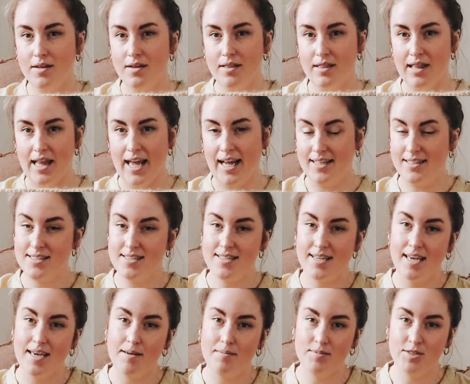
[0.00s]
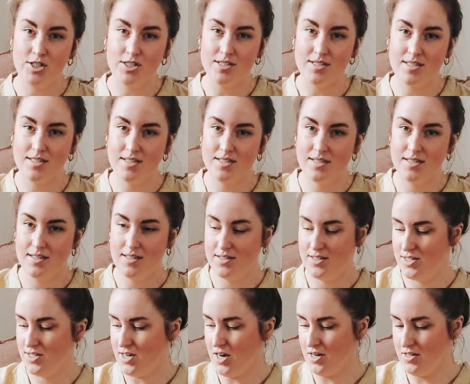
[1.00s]
landscape just
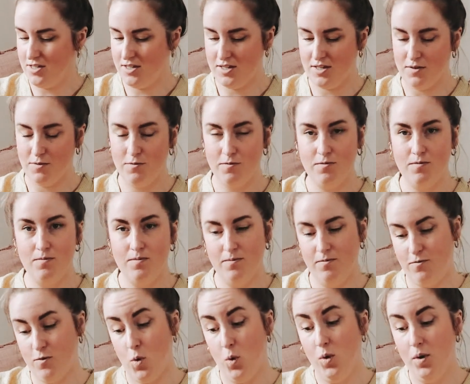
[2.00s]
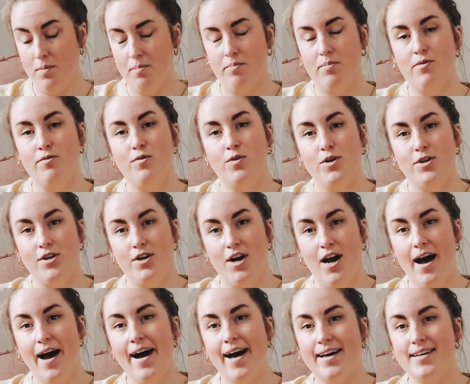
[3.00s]
starts to form before your
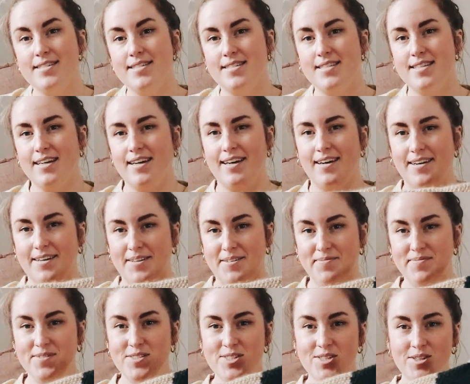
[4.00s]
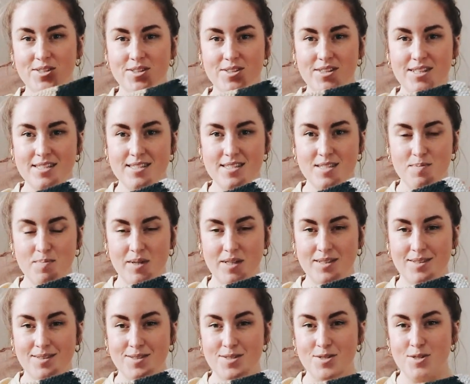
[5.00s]
eyes. So this has
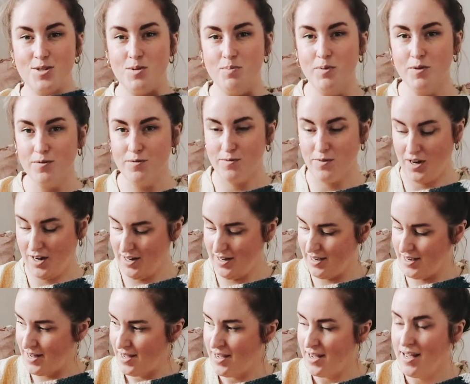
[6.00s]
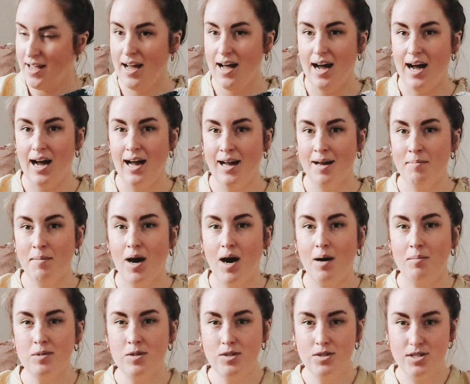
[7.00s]
been super fun. I'm
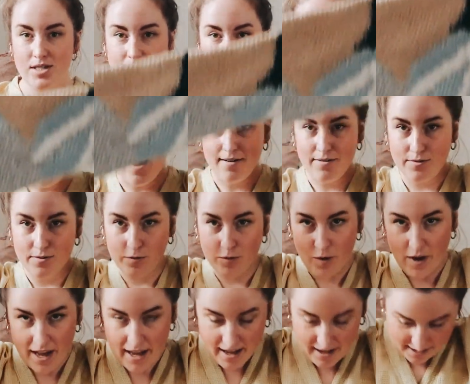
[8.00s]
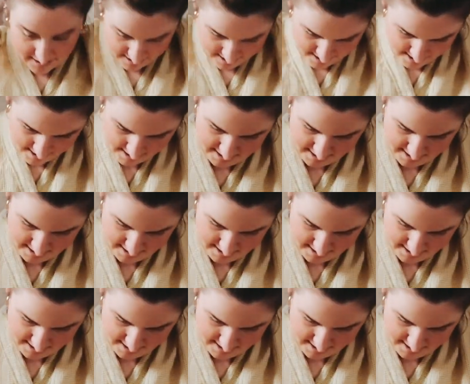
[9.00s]
almost halfway